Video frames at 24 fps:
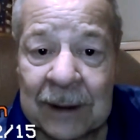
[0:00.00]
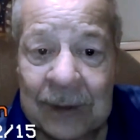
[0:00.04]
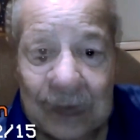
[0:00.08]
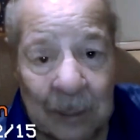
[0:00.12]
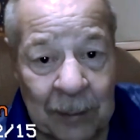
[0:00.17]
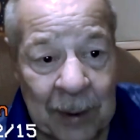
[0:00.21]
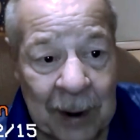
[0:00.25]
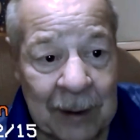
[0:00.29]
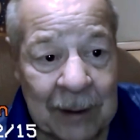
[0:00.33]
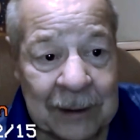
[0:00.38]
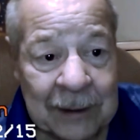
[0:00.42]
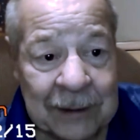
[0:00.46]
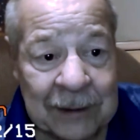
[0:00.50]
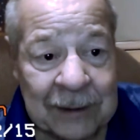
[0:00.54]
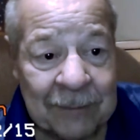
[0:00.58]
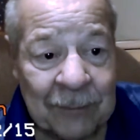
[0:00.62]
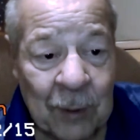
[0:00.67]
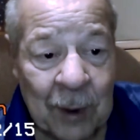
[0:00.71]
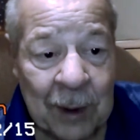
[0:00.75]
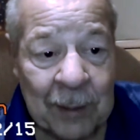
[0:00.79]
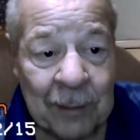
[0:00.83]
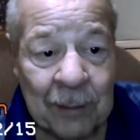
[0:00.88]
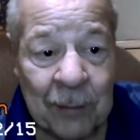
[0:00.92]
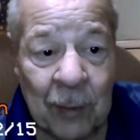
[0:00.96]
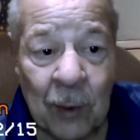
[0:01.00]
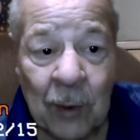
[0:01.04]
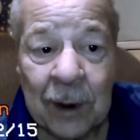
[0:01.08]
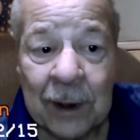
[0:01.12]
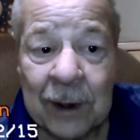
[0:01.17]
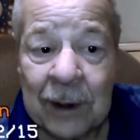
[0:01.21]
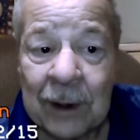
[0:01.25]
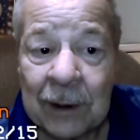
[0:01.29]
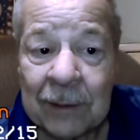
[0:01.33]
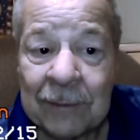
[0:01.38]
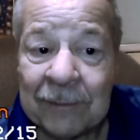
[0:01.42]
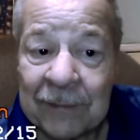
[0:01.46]
The parents of one
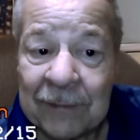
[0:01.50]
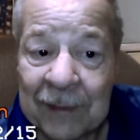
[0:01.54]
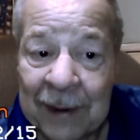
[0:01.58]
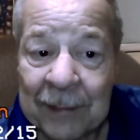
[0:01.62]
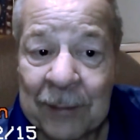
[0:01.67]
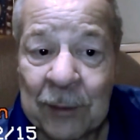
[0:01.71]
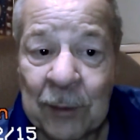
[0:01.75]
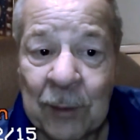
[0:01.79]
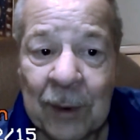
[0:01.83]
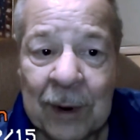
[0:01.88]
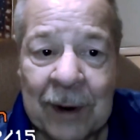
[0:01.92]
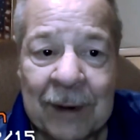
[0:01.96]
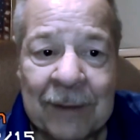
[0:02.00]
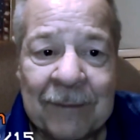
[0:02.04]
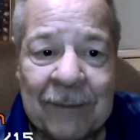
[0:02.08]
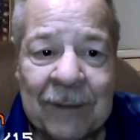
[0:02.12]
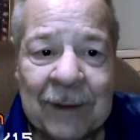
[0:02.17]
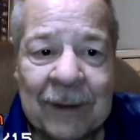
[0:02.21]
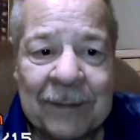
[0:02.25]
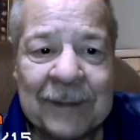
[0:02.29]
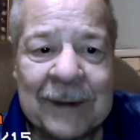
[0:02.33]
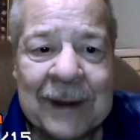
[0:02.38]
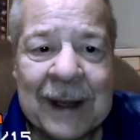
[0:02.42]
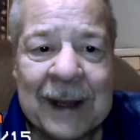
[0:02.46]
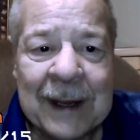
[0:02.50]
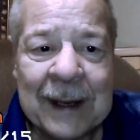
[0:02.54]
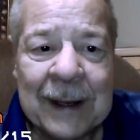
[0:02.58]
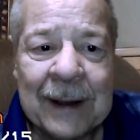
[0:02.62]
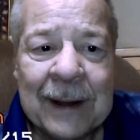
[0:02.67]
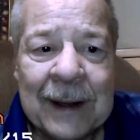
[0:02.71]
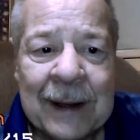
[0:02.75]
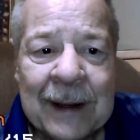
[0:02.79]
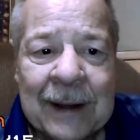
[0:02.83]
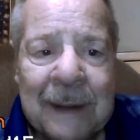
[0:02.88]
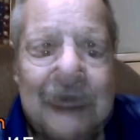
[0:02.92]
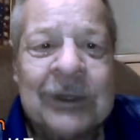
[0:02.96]
born on February
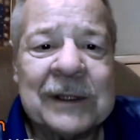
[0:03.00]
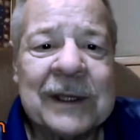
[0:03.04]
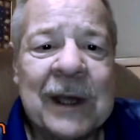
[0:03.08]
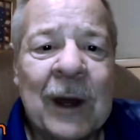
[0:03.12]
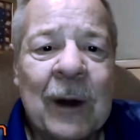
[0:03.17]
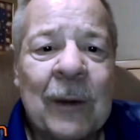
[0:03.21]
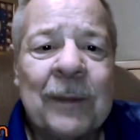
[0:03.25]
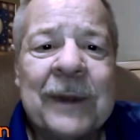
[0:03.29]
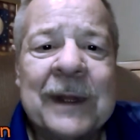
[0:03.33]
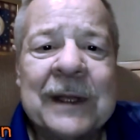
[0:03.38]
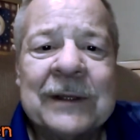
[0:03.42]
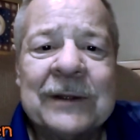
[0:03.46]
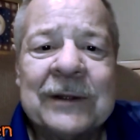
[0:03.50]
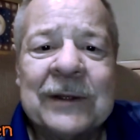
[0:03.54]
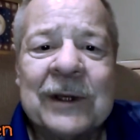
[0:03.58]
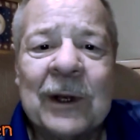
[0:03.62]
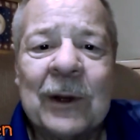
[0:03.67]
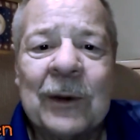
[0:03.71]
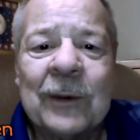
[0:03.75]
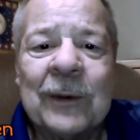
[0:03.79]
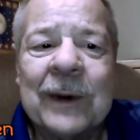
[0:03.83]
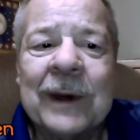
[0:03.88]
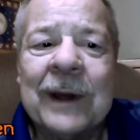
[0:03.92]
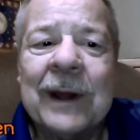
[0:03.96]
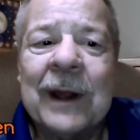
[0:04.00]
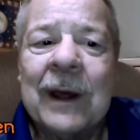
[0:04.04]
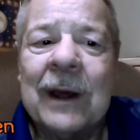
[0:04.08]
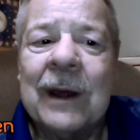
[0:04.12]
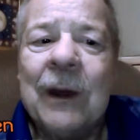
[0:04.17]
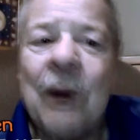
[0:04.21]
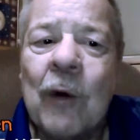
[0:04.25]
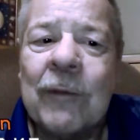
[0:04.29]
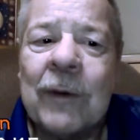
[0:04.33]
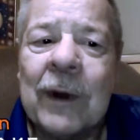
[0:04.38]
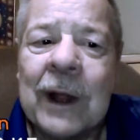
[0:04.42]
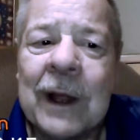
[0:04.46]
15 must help these children
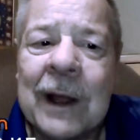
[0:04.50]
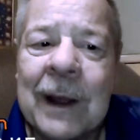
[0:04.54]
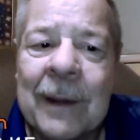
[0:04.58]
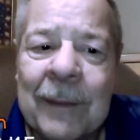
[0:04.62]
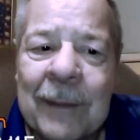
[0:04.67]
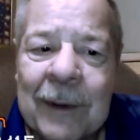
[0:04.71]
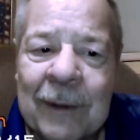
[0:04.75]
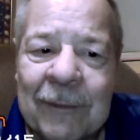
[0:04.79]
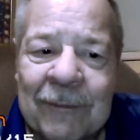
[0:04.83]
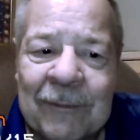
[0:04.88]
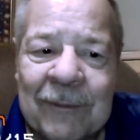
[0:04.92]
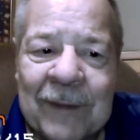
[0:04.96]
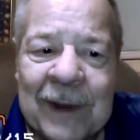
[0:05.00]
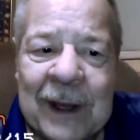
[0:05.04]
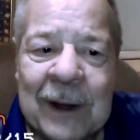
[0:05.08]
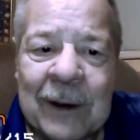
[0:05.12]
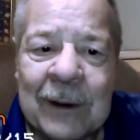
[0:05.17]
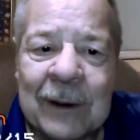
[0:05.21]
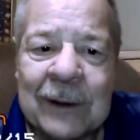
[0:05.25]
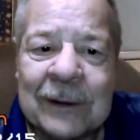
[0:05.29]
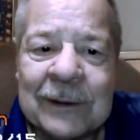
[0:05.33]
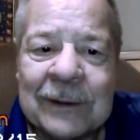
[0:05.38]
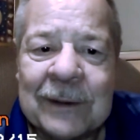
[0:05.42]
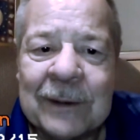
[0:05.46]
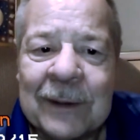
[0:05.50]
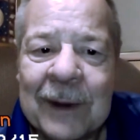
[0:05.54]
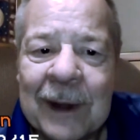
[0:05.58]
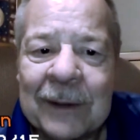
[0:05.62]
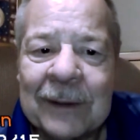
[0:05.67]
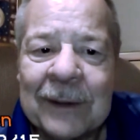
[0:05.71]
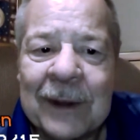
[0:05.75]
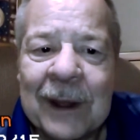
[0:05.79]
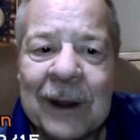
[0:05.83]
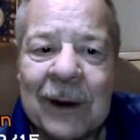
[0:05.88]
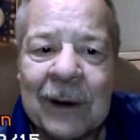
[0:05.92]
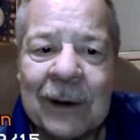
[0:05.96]
overcome the fears
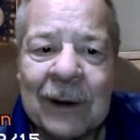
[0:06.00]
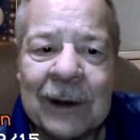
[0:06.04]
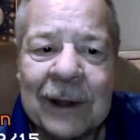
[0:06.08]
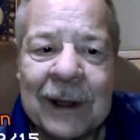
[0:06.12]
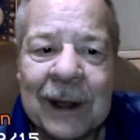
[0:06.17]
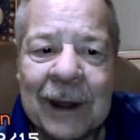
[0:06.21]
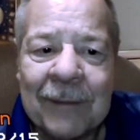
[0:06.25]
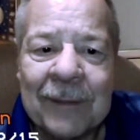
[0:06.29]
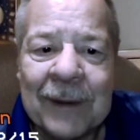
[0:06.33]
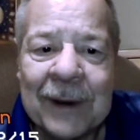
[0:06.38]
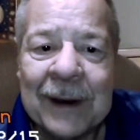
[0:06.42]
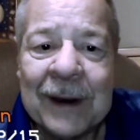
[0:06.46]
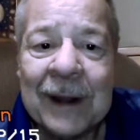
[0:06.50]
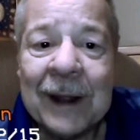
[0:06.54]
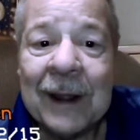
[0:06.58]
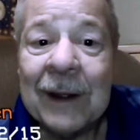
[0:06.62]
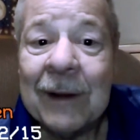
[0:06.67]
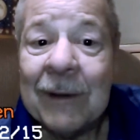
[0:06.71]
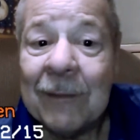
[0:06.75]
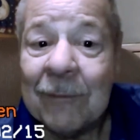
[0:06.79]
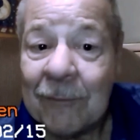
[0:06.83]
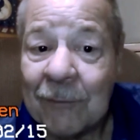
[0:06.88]
that they are given